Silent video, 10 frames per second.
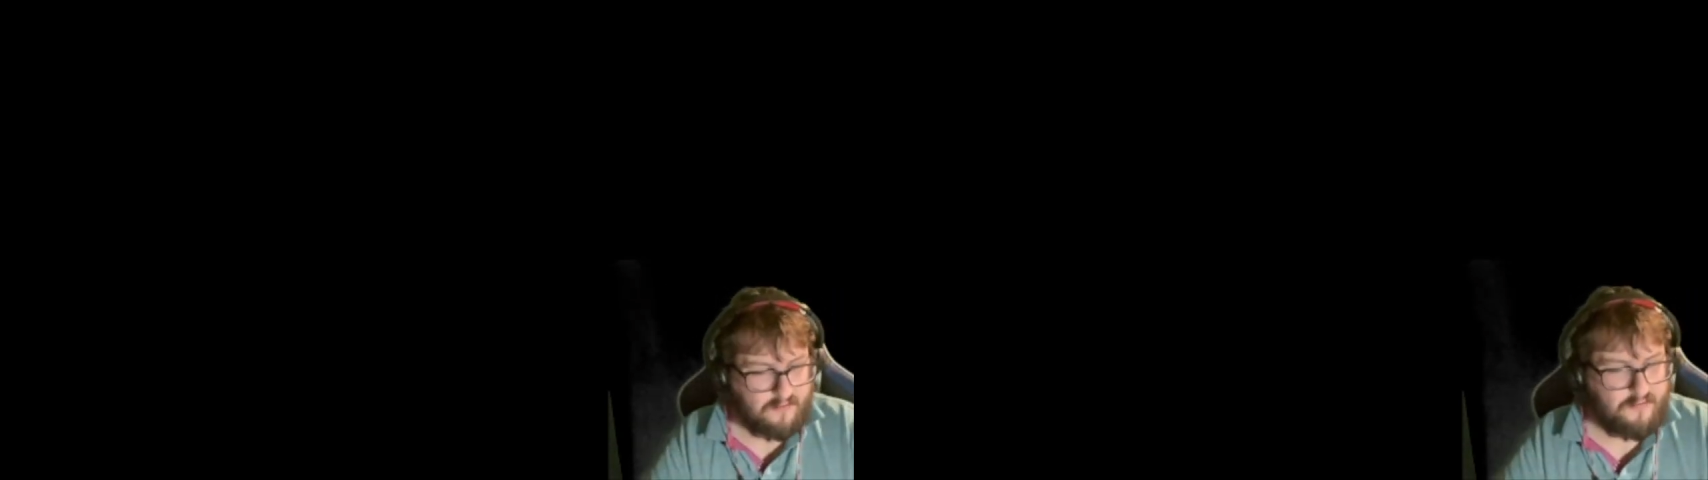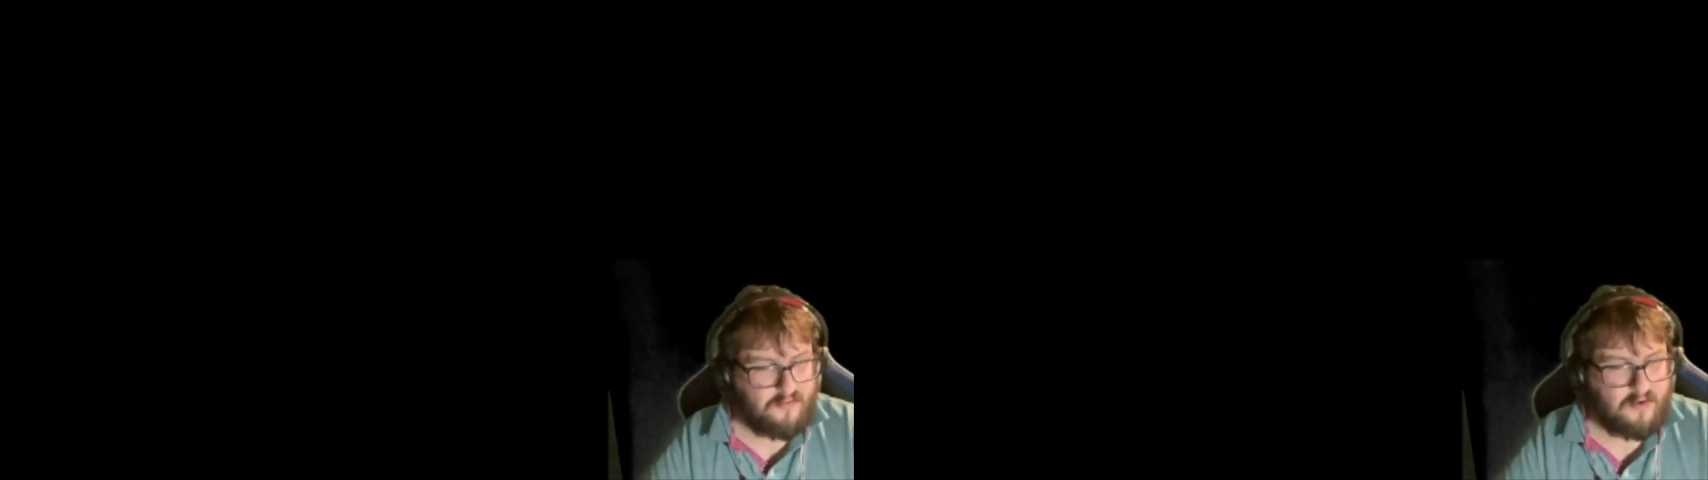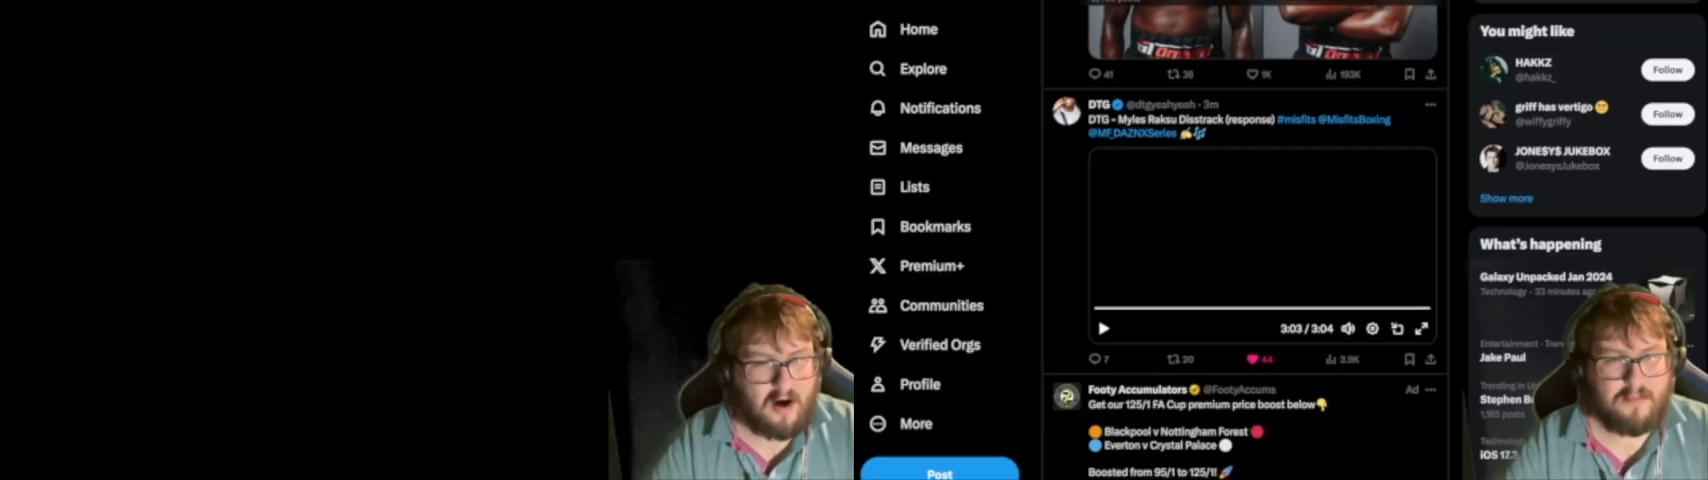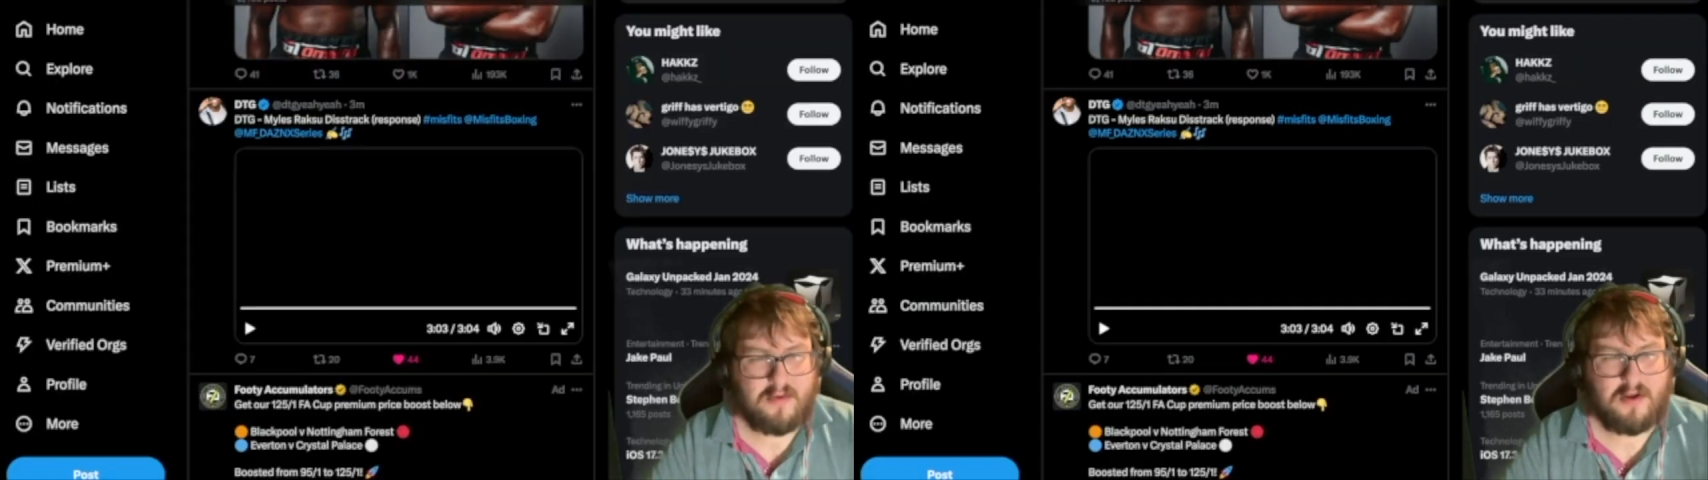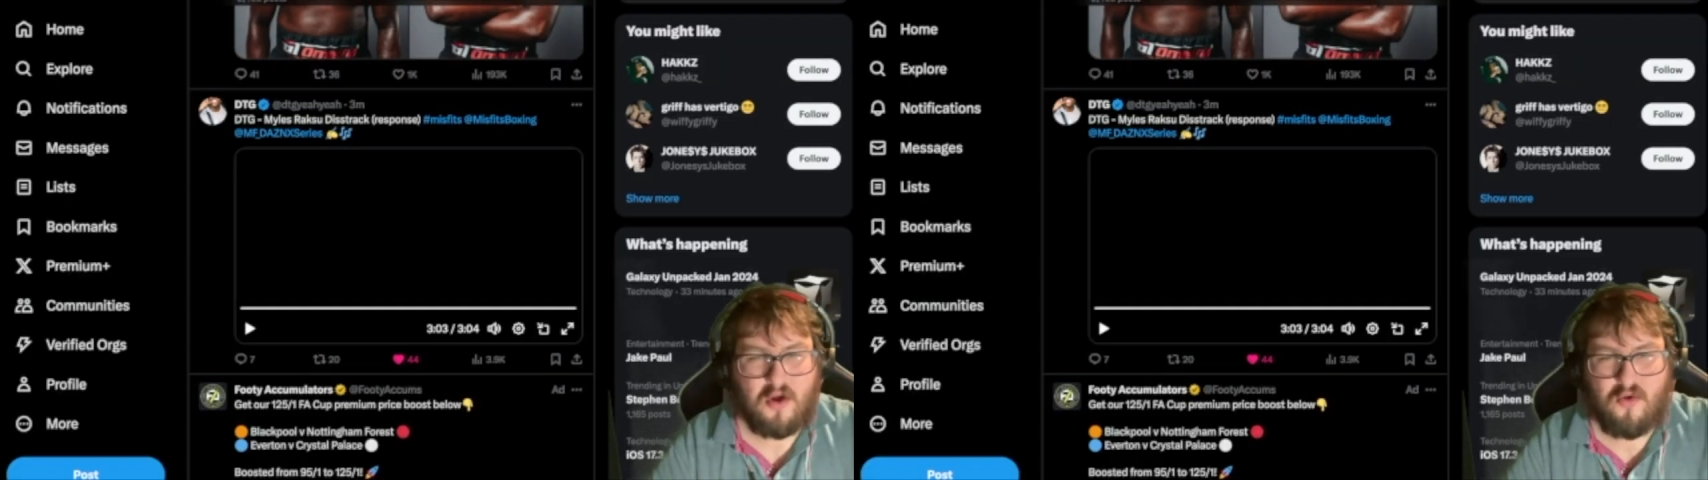
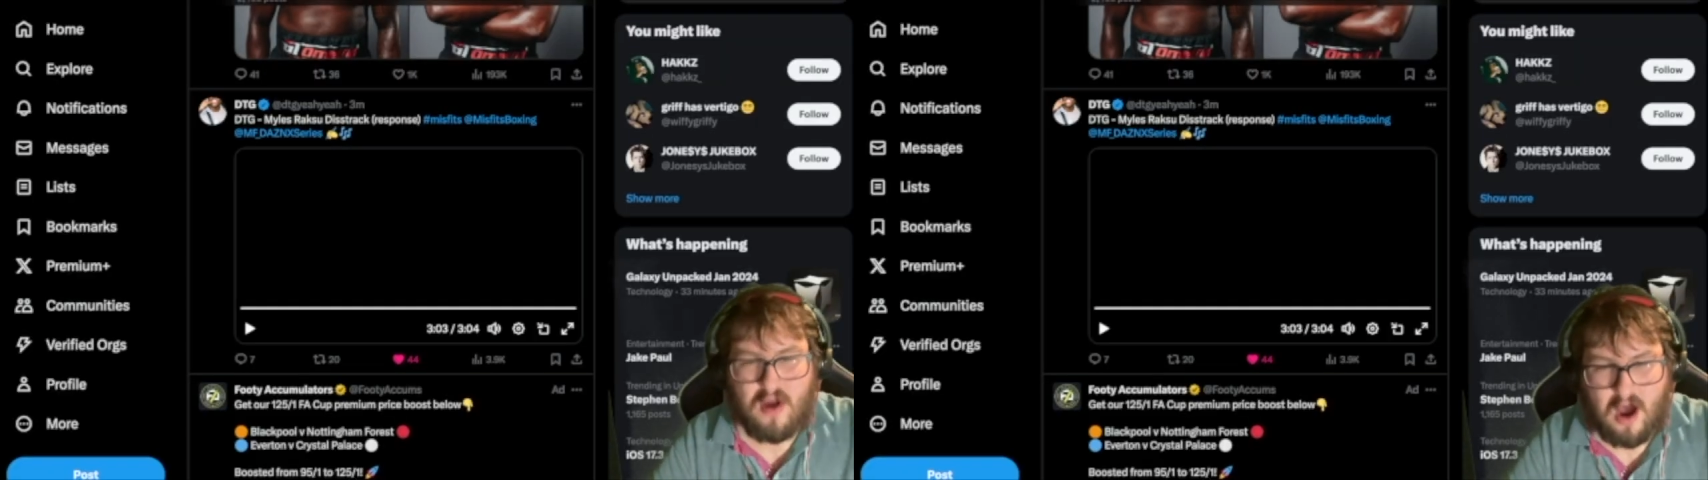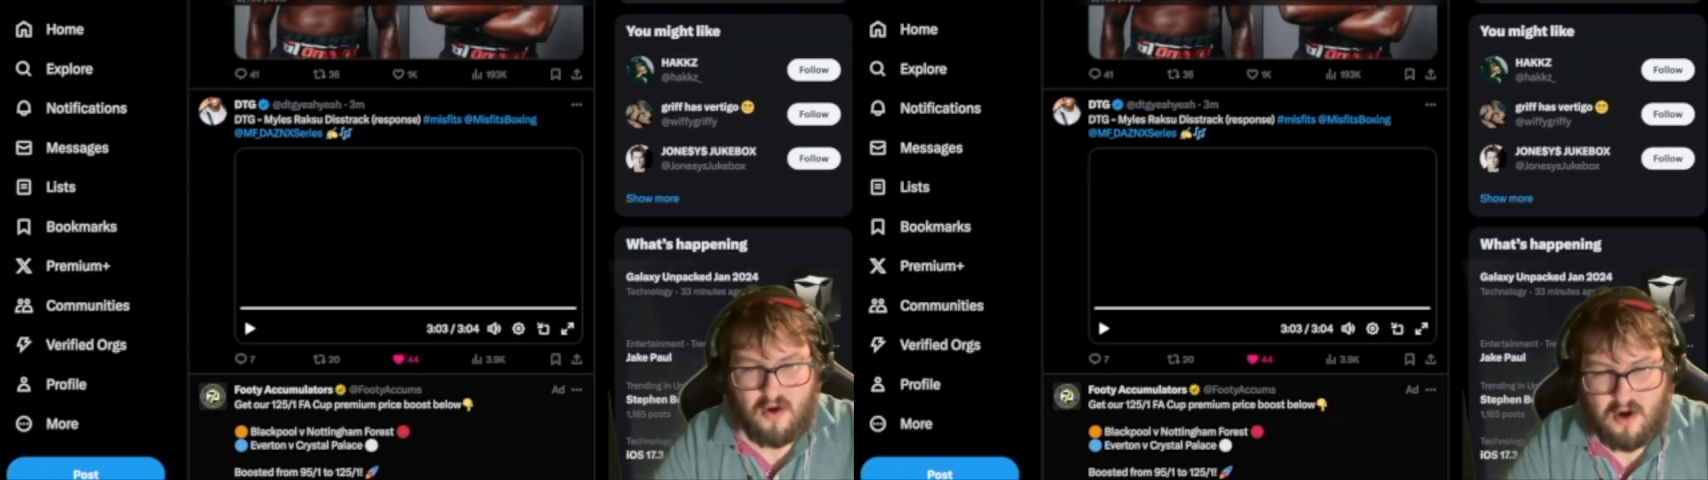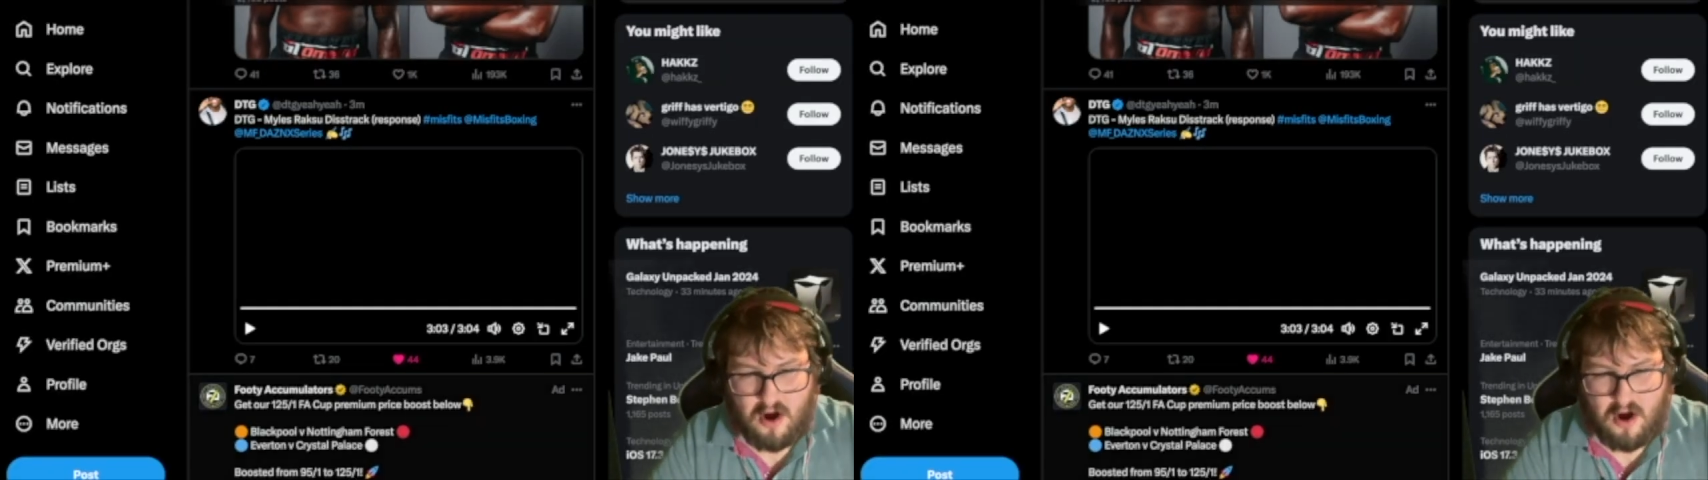from you know